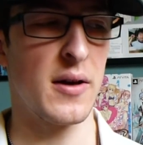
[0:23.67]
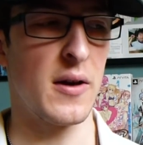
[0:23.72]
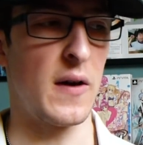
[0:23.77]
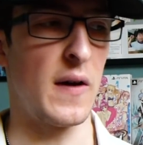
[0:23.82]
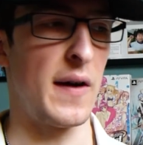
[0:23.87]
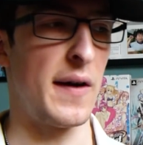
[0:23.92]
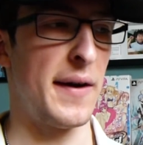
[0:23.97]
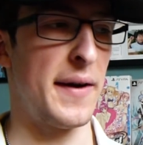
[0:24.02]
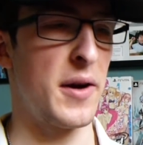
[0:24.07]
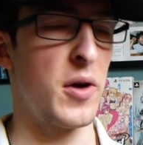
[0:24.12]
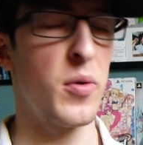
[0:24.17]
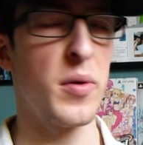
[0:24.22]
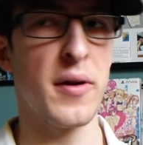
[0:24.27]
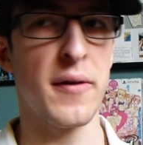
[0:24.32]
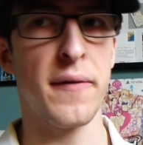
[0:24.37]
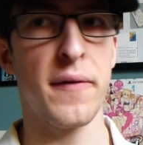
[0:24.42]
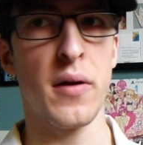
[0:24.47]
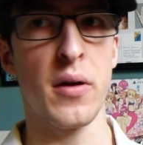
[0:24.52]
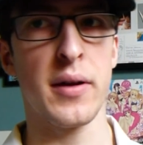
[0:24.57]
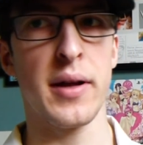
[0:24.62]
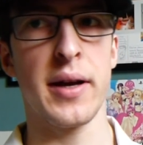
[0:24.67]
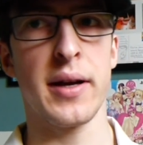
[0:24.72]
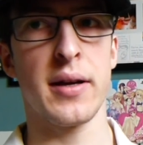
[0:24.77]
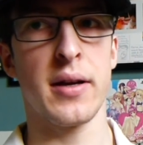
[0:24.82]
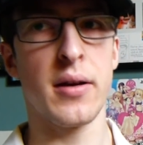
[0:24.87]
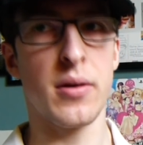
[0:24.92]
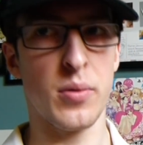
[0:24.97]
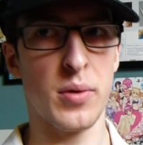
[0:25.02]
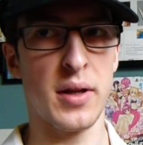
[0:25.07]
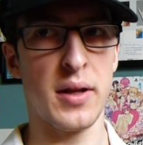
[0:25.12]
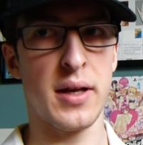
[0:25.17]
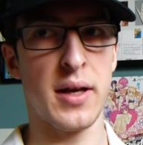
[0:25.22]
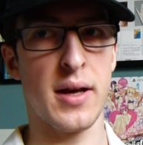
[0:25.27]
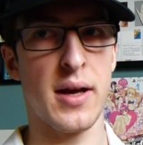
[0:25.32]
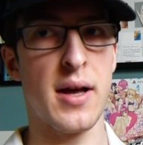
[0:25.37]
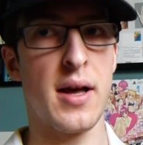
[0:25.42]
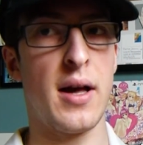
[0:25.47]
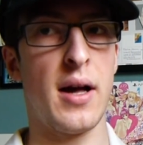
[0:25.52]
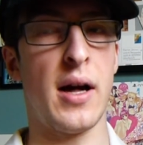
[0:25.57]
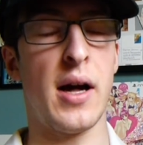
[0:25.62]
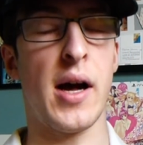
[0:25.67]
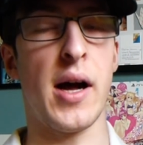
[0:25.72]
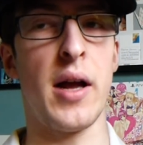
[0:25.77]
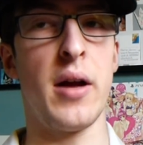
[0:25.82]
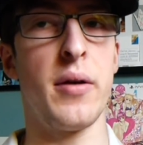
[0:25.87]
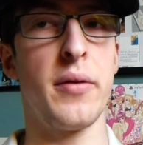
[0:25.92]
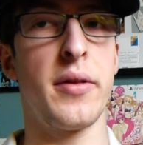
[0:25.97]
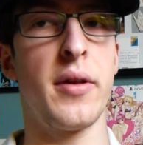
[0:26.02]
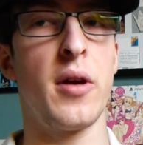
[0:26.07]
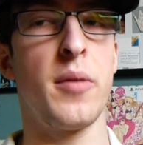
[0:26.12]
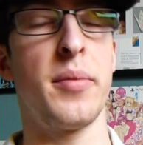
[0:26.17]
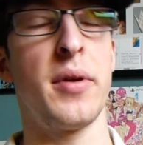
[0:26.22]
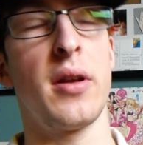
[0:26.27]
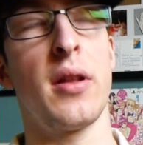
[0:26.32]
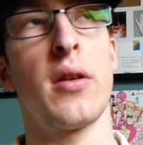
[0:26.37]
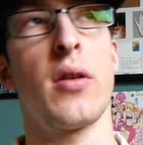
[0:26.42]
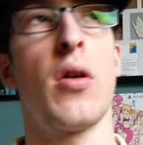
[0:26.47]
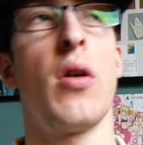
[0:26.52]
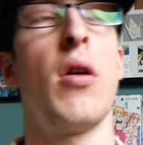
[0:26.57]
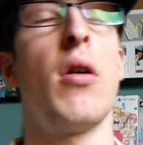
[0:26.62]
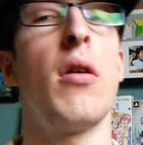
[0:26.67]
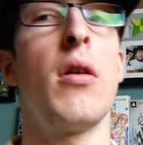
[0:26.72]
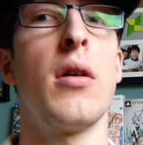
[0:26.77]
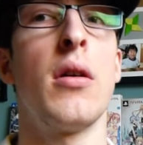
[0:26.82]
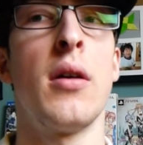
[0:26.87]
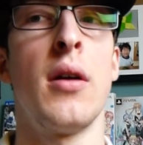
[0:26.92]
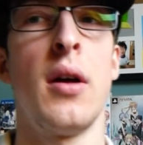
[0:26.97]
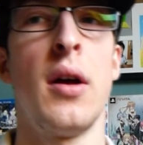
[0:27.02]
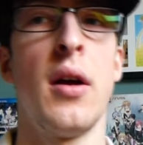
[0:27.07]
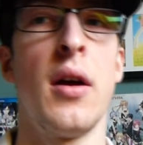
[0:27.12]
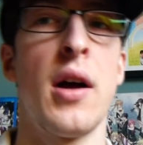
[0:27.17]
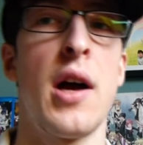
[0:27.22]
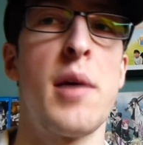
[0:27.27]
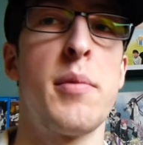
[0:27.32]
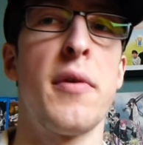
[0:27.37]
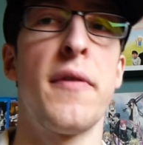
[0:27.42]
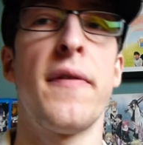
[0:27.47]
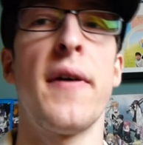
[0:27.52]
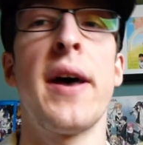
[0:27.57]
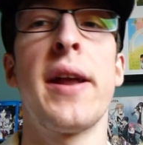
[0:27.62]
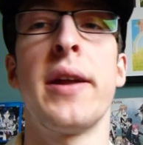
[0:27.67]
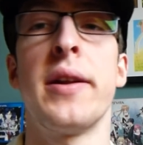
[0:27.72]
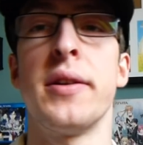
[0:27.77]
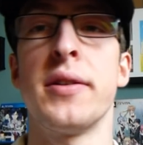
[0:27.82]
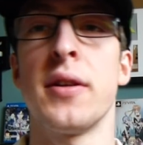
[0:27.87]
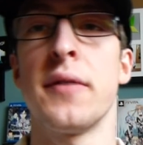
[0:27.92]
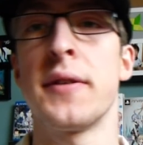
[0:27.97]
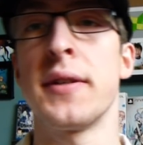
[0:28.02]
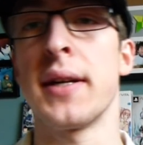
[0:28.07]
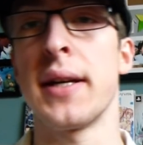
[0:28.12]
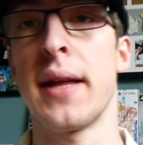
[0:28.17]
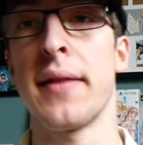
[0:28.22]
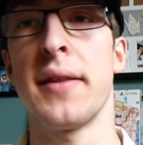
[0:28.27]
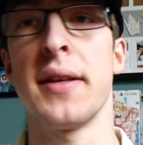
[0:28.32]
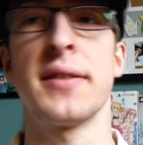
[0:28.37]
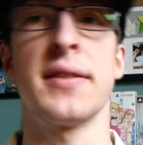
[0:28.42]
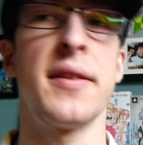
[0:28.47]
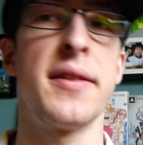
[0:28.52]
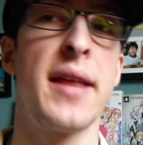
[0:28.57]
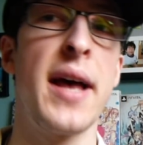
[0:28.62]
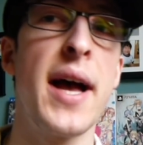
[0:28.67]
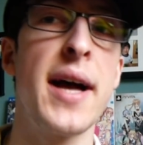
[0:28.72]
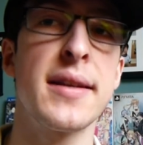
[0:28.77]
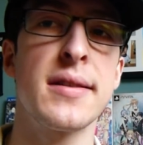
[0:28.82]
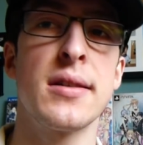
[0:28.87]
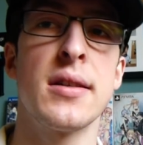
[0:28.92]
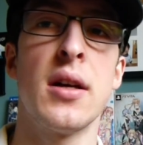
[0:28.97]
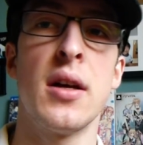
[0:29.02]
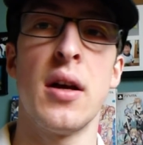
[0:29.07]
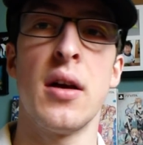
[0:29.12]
I don't want to feel like really high out there being like, oh, I'm a fan, I deserve to get this and that.